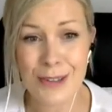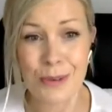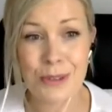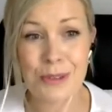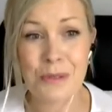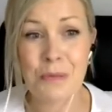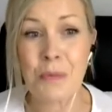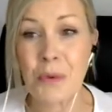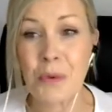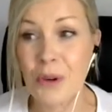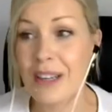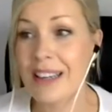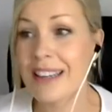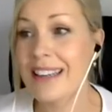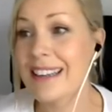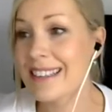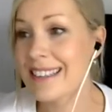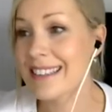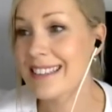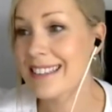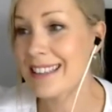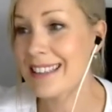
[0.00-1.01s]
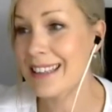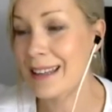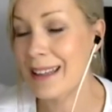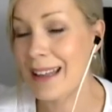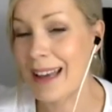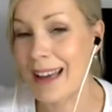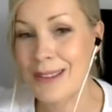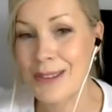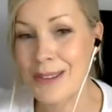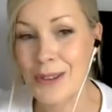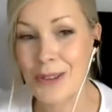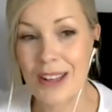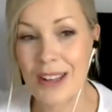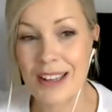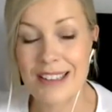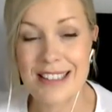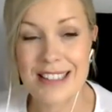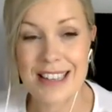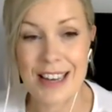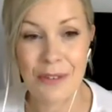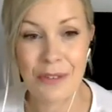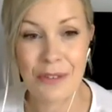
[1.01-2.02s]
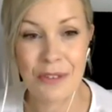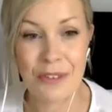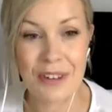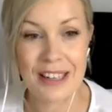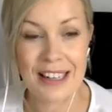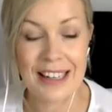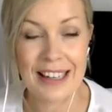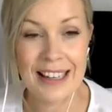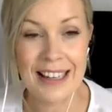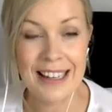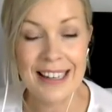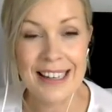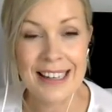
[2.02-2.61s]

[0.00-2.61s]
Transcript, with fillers: So it's brilliant to see that. So that's definitely